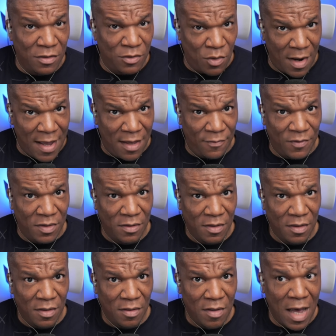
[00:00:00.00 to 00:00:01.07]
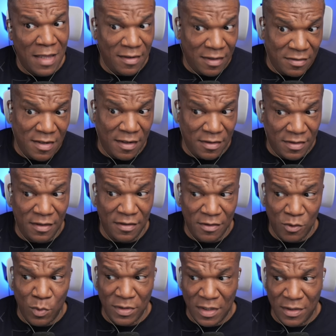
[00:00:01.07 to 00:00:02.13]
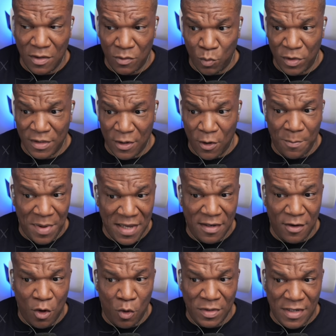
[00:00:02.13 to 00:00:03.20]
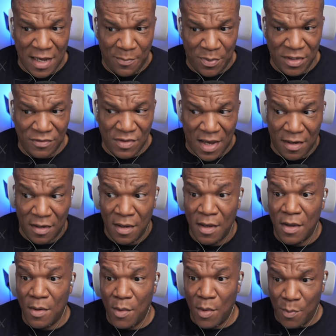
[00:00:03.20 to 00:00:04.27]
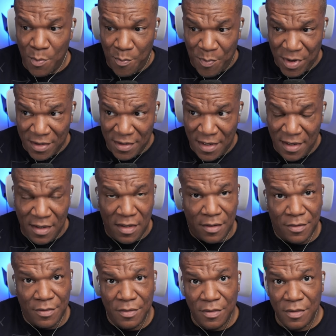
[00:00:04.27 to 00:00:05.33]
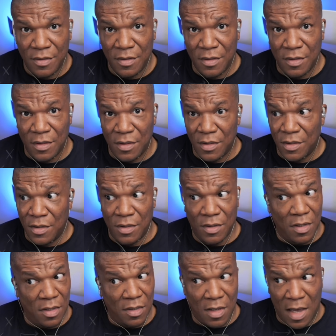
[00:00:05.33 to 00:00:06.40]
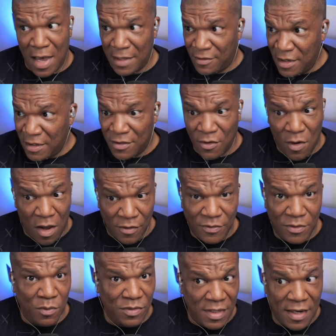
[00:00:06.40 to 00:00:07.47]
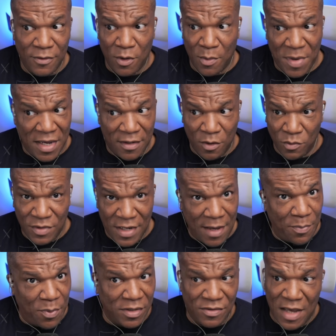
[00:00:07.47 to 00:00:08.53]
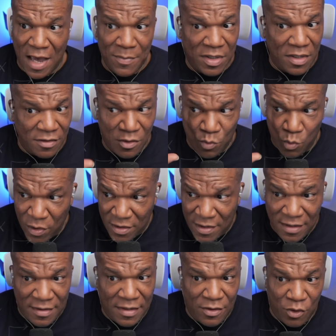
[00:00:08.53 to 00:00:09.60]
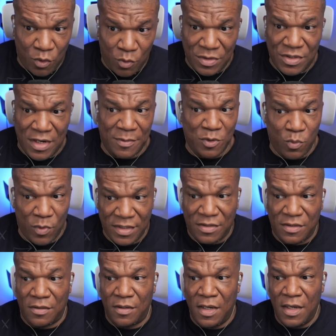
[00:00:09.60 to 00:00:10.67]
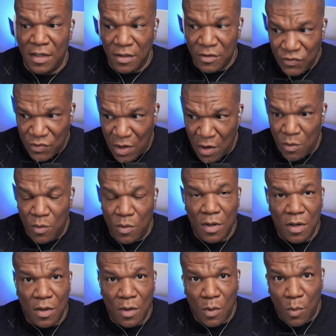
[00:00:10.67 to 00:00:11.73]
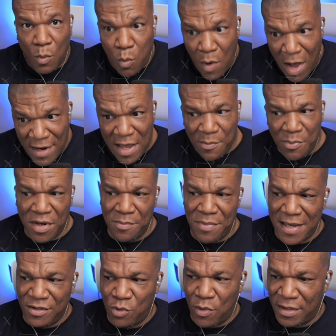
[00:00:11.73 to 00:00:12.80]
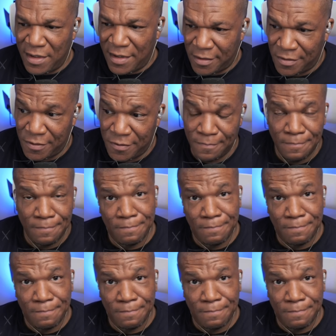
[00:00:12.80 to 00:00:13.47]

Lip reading: draft, I think it's kind of telling us what they are banking on with Dak Prescott. But again, I think they're also saying they're banking on Dak Prescott because of what they didn't do with Jameis Winston. So why not bring back Trey Lance?